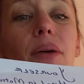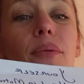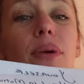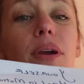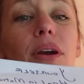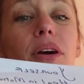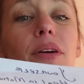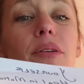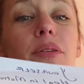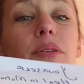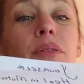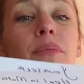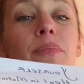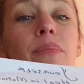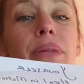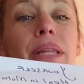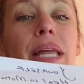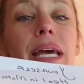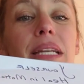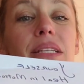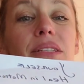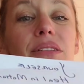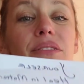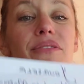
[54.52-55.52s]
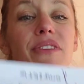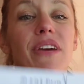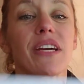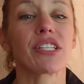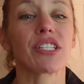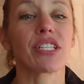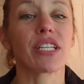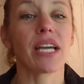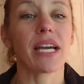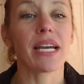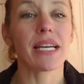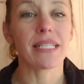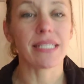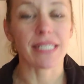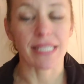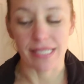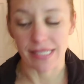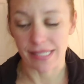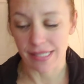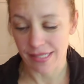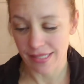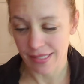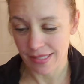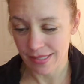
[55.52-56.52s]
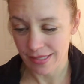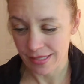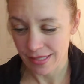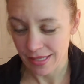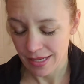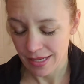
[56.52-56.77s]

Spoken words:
we're on plantar fasciitis.